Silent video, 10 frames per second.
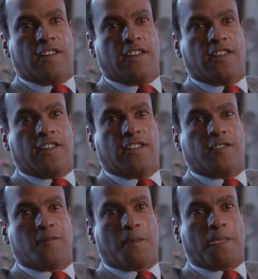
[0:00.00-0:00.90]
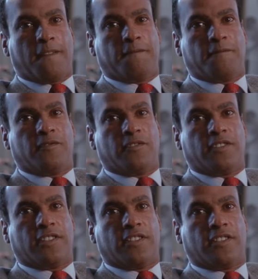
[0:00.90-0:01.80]
There
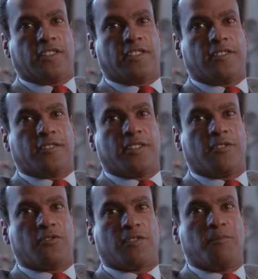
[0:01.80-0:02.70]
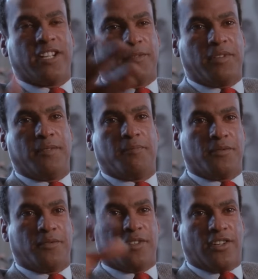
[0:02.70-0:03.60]
was many
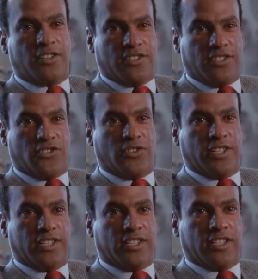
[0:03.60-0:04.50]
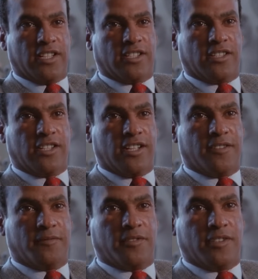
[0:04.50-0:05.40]
people on the street at the
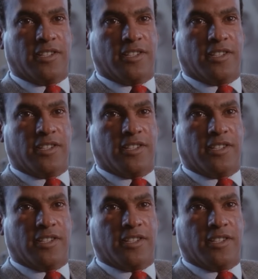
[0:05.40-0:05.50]
time.